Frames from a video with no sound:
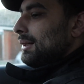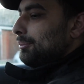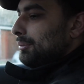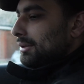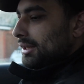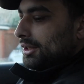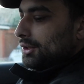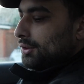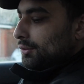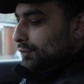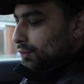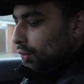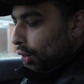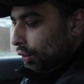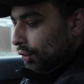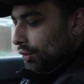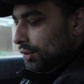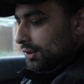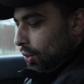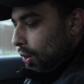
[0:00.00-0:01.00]
But then you've
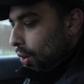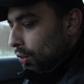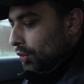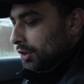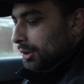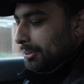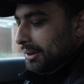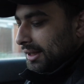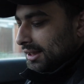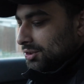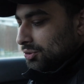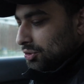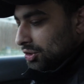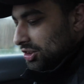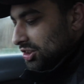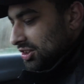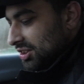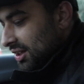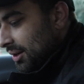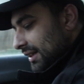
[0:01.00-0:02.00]
got all the
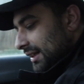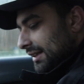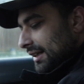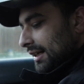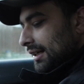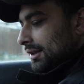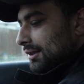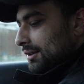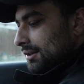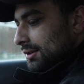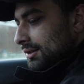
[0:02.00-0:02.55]
extras, and then you